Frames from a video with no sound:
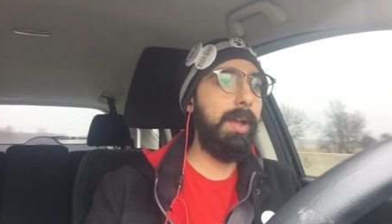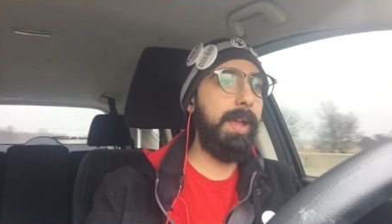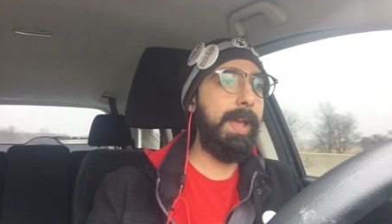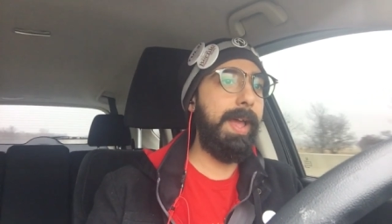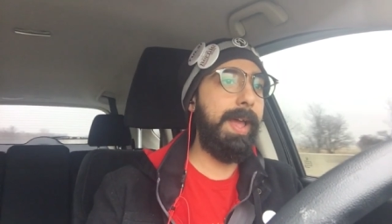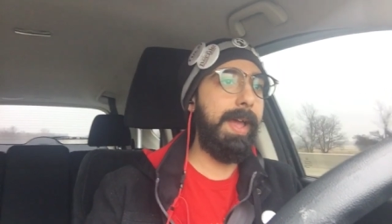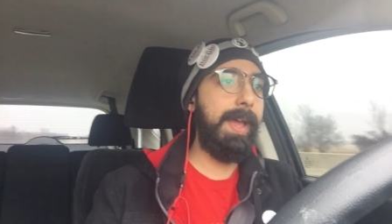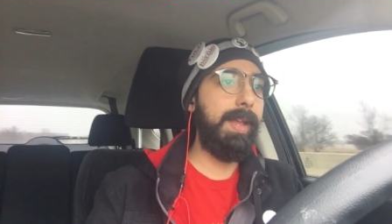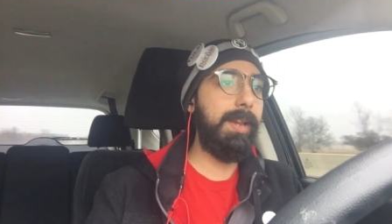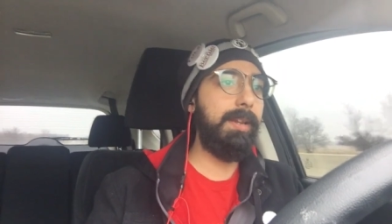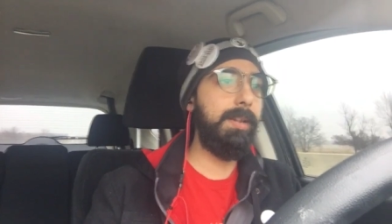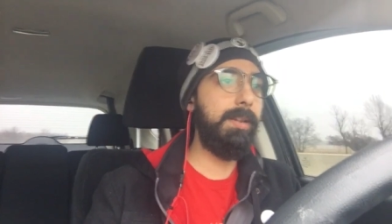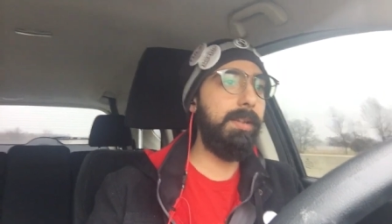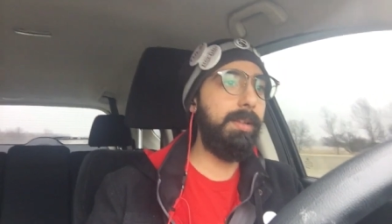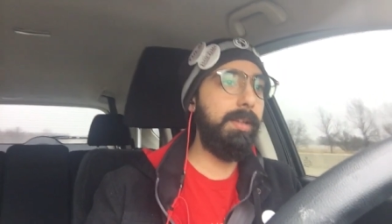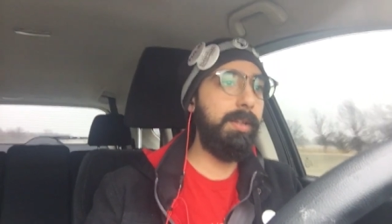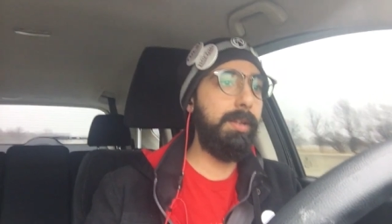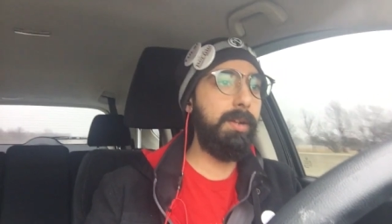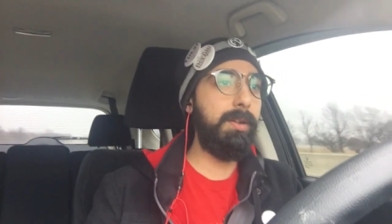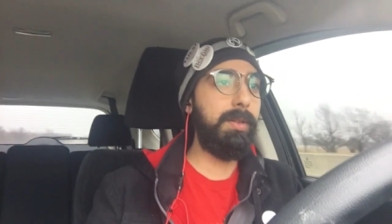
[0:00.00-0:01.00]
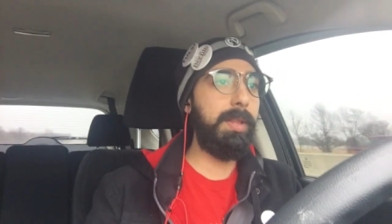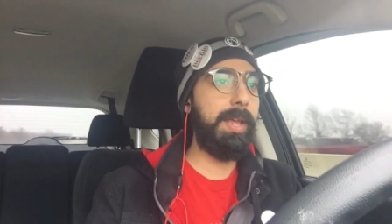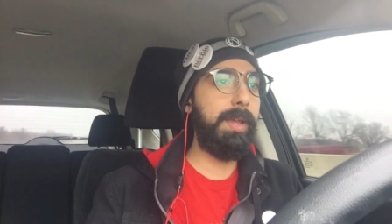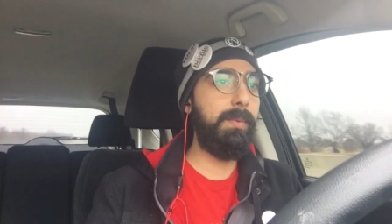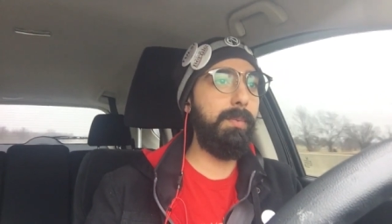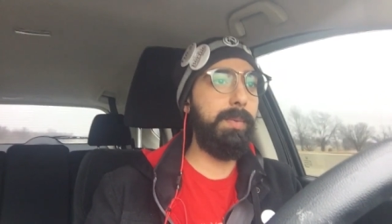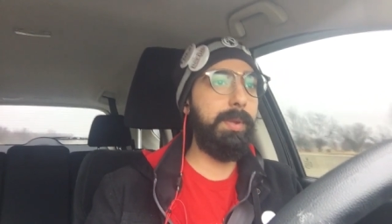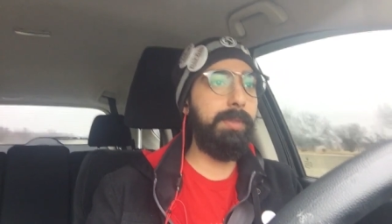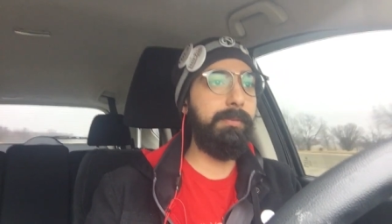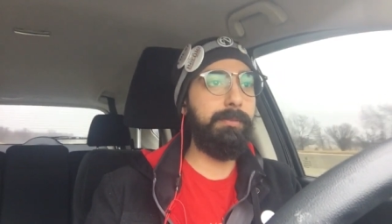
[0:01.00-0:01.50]
And, you know, like,
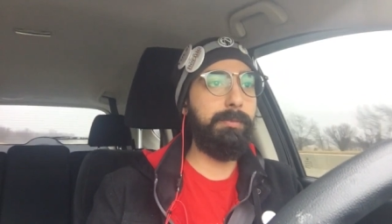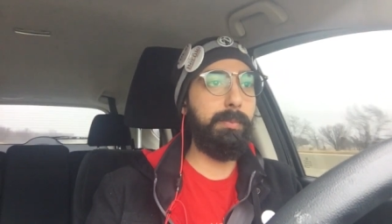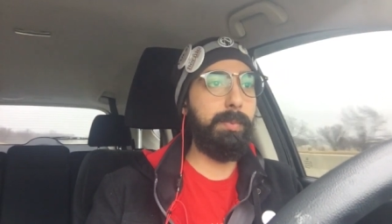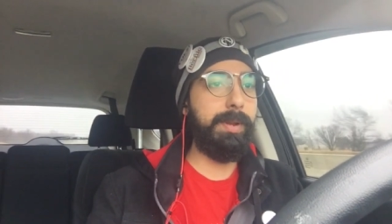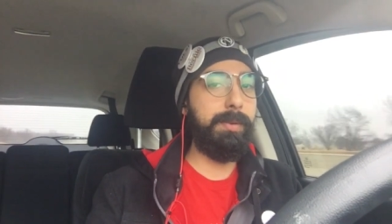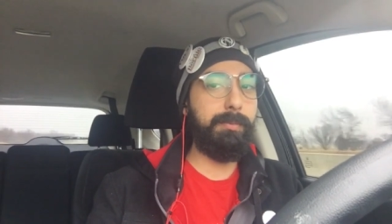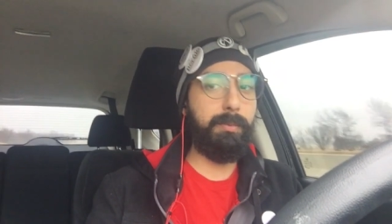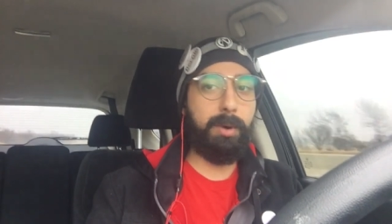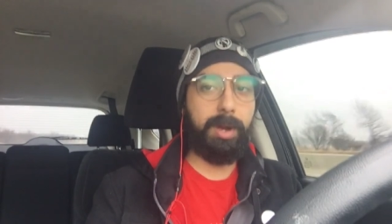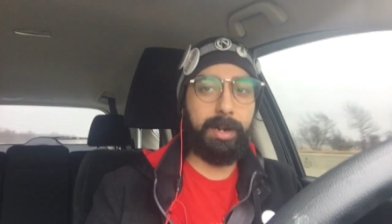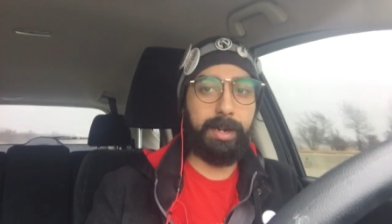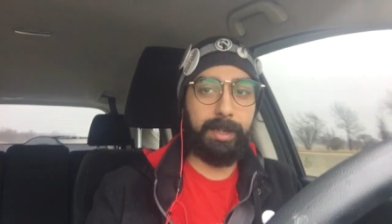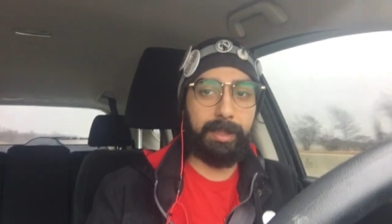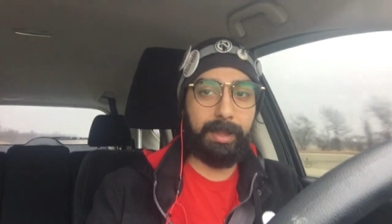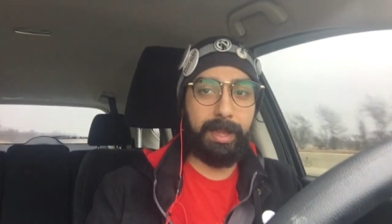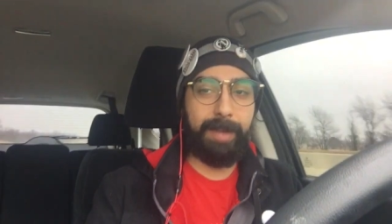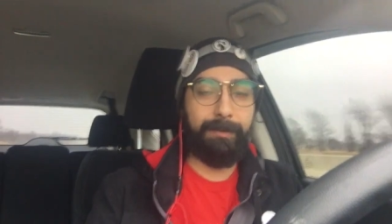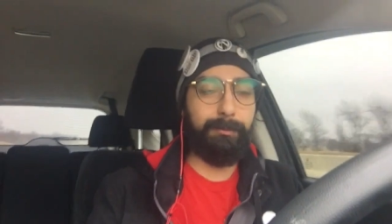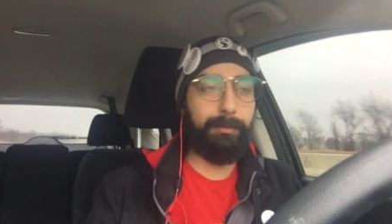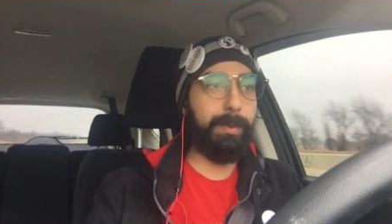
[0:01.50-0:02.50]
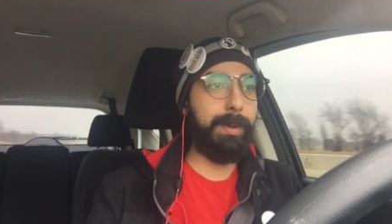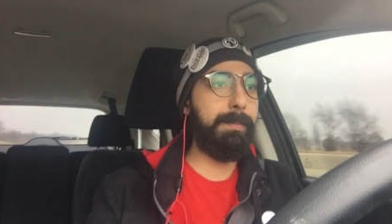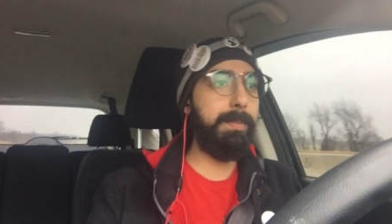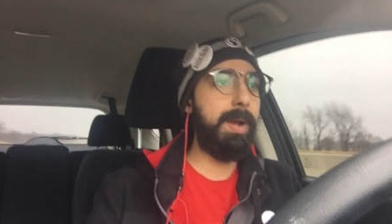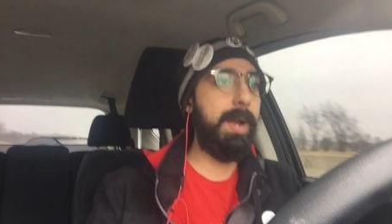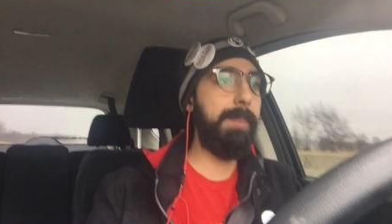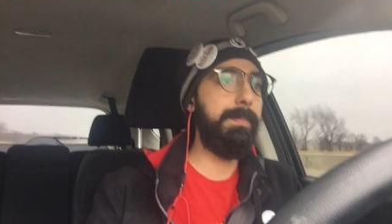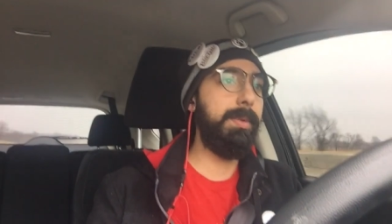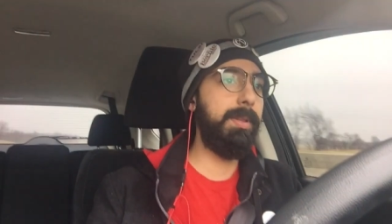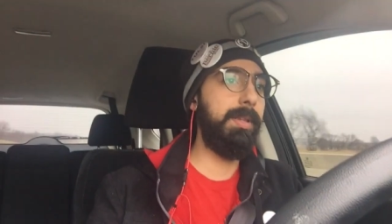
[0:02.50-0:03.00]
we wanted left-wing
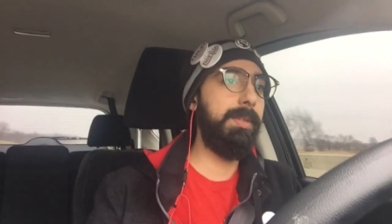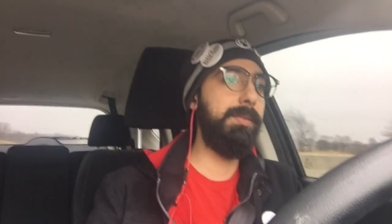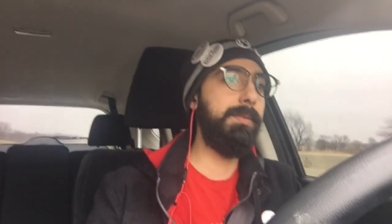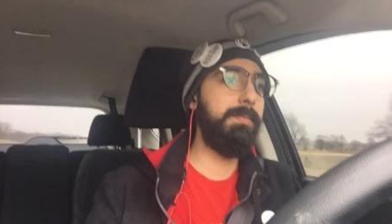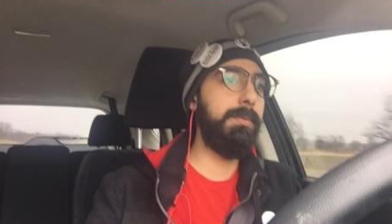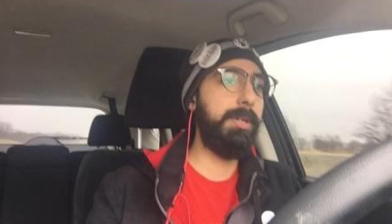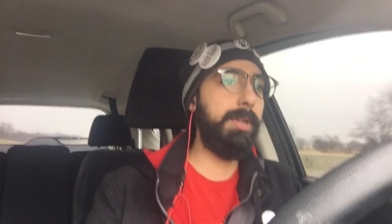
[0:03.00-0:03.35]
populism